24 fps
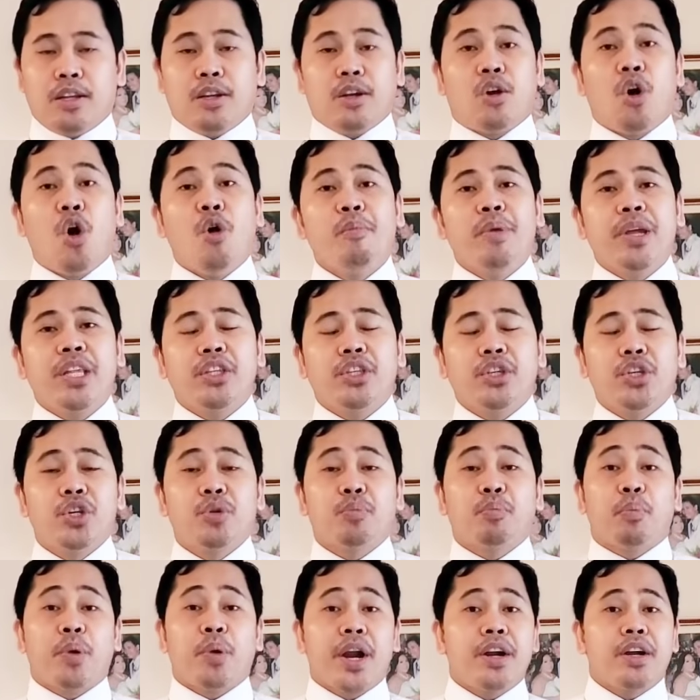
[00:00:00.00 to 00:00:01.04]
Comment your
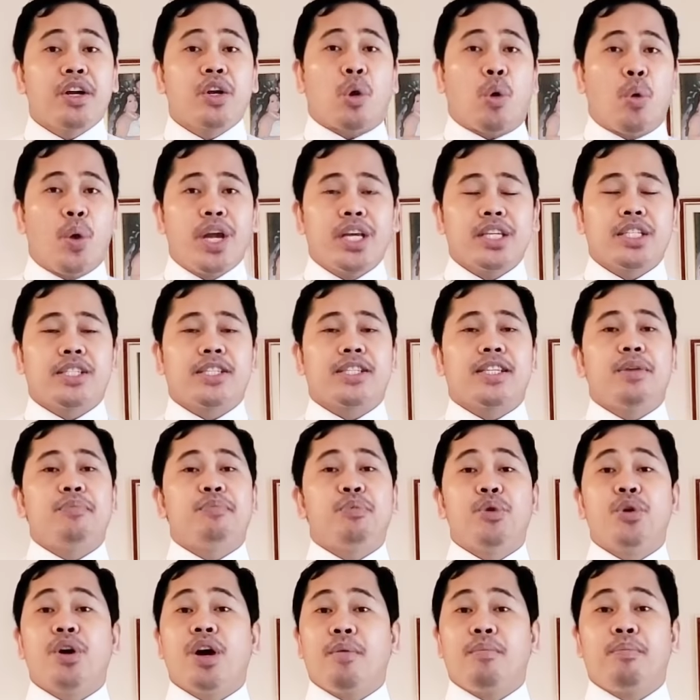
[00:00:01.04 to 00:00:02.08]
prayer requests if
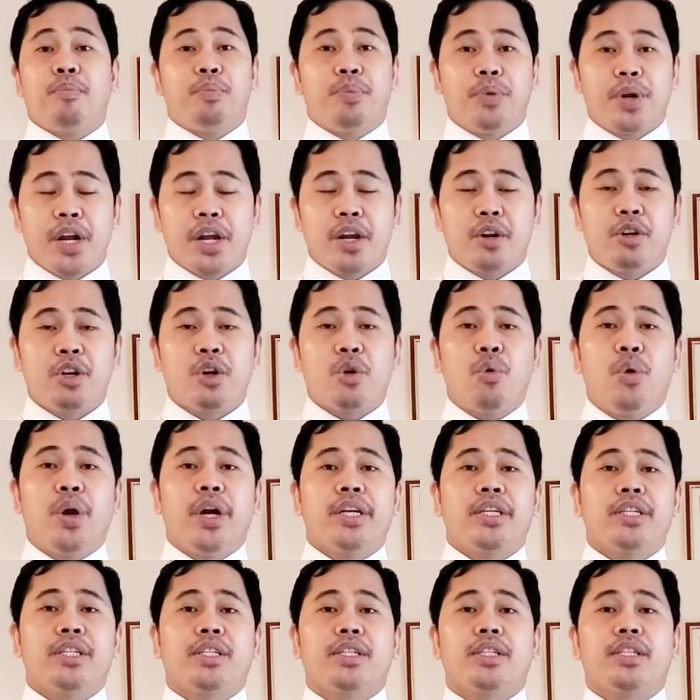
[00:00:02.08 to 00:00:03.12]
you have prayer
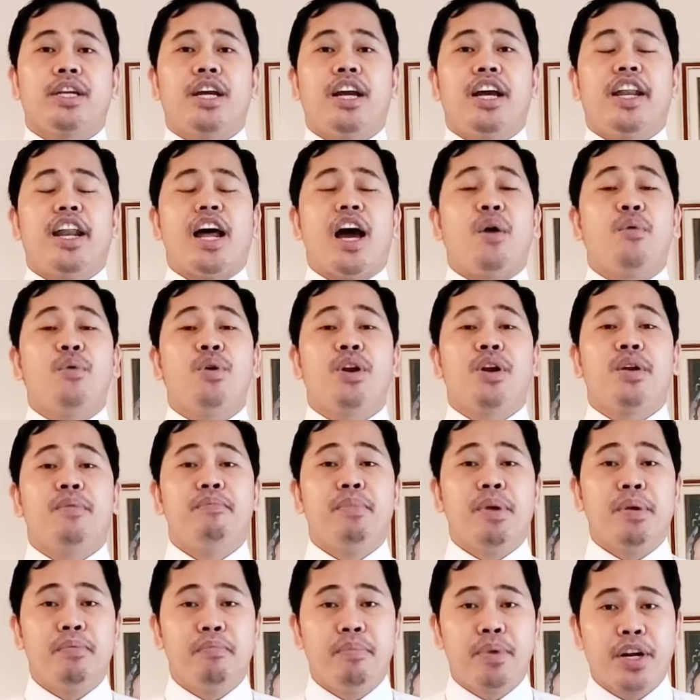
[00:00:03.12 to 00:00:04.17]
requests, and I will
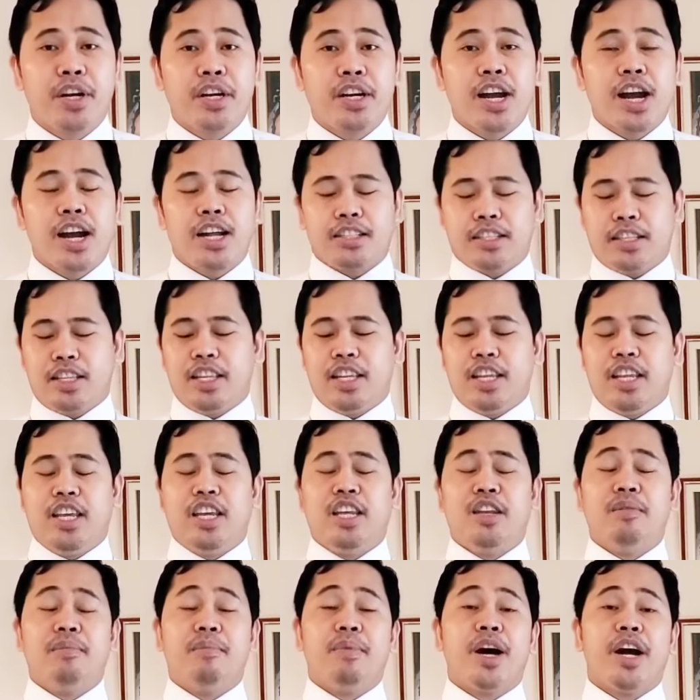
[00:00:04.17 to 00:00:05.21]
remember that
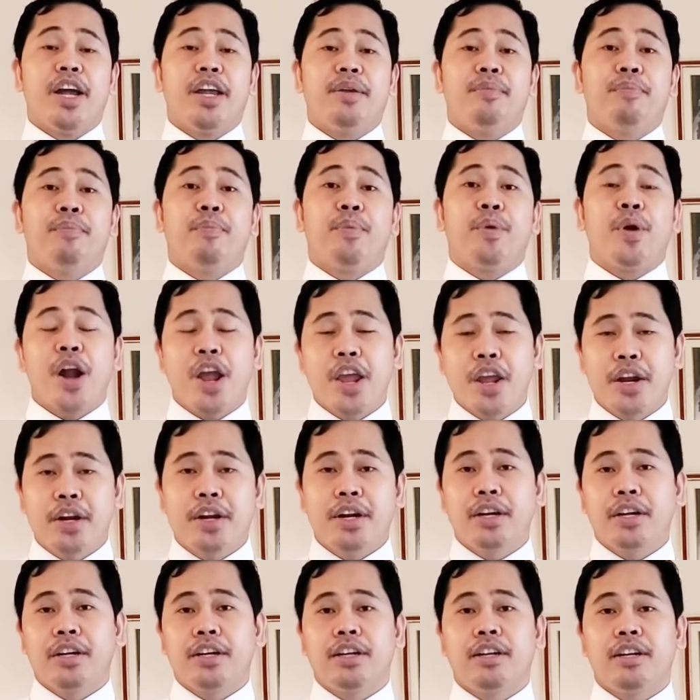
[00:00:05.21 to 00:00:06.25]
in my
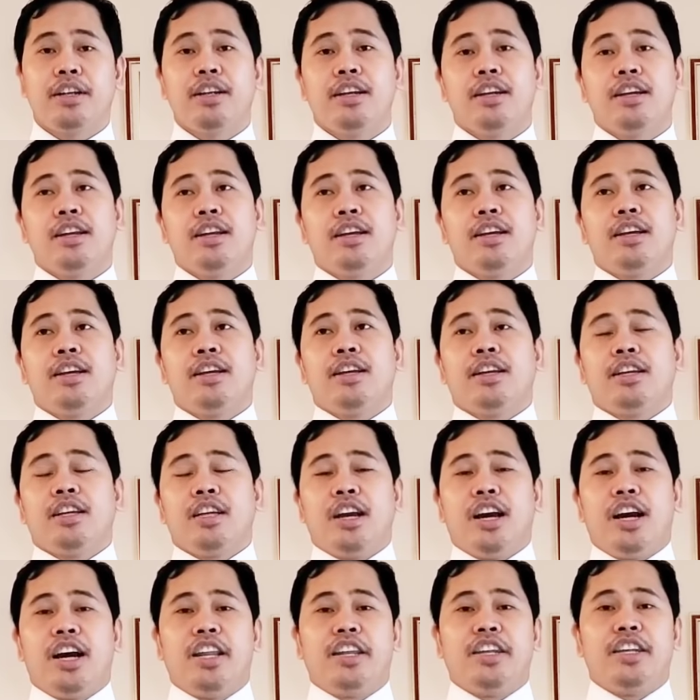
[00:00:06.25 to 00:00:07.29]
prayer.
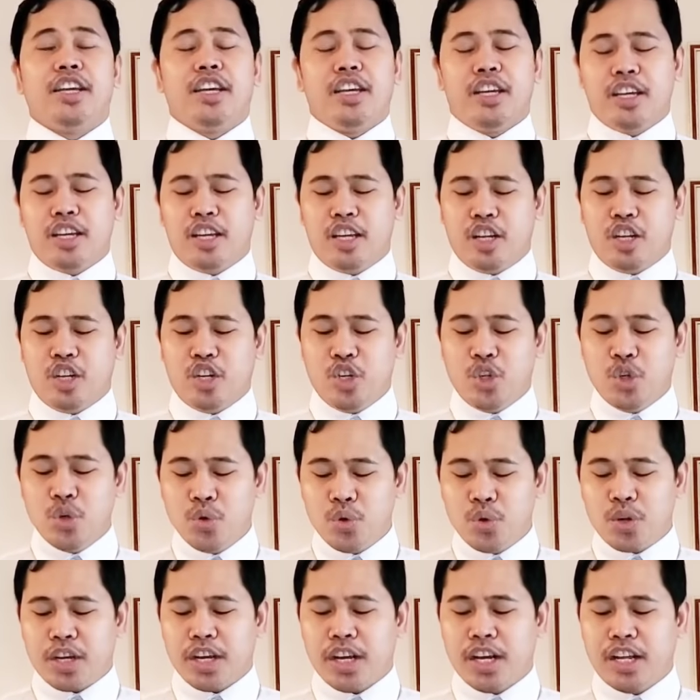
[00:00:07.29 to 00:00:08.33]
And then you
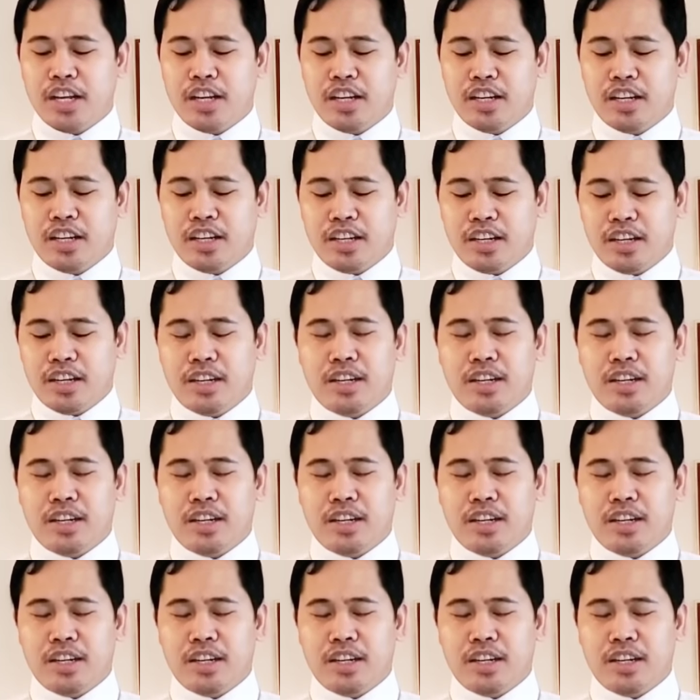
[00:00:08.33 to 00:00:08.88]
can